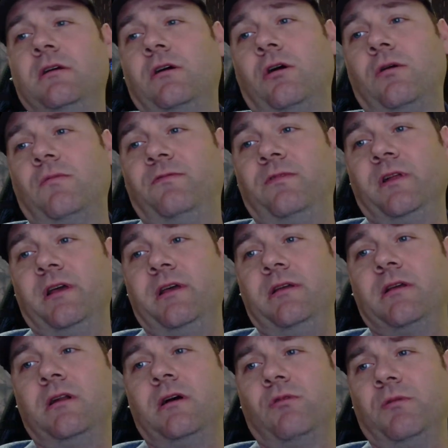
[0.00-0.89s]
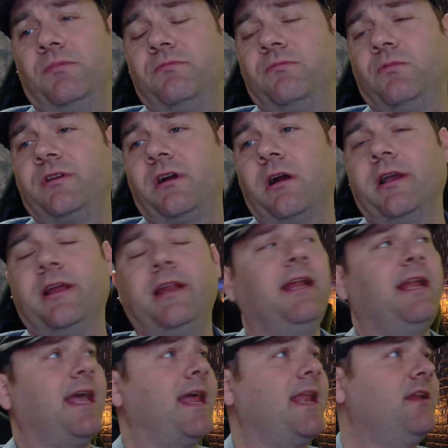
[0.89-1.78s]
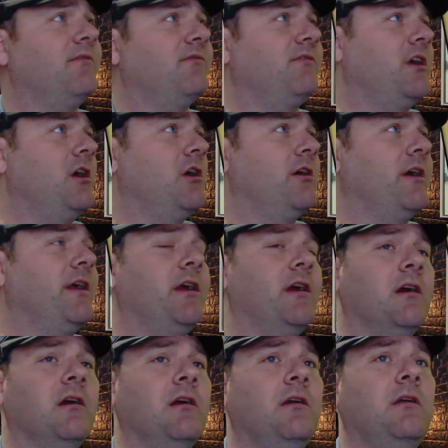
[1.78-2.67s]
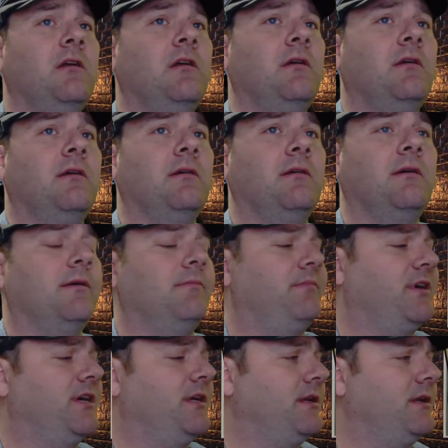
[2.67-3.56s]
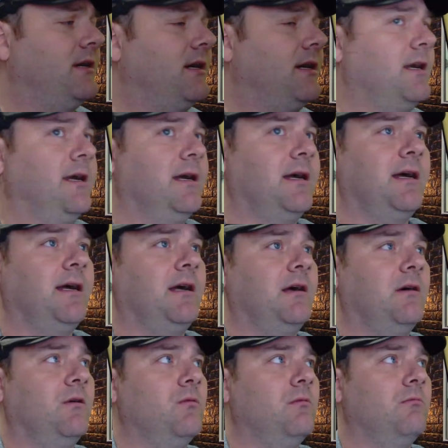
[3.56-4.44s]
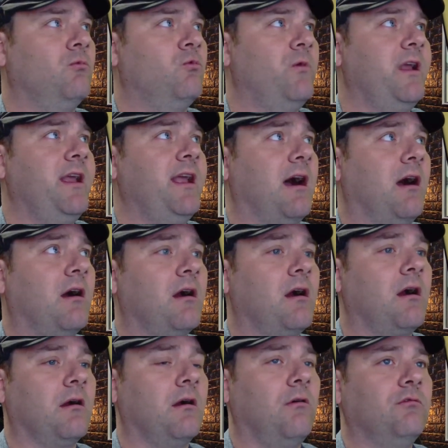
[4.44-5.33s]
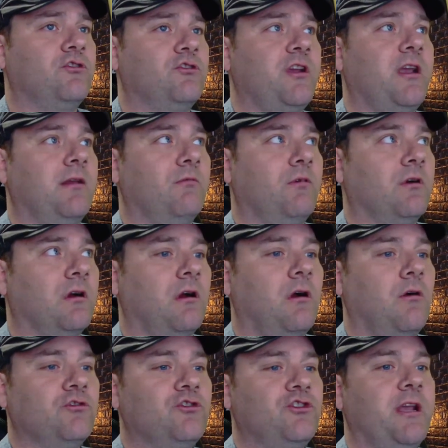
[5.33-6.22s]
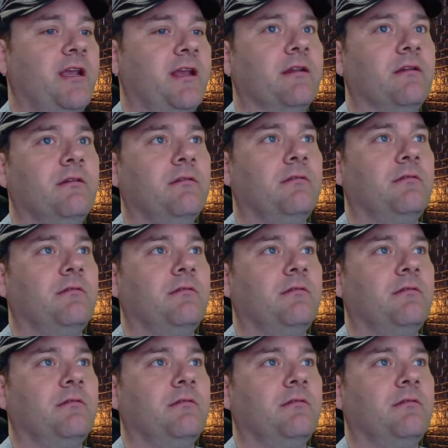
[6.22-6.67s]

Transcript: Hopefully, we're targeting end of year here, but we are our own chain. We're our own chain.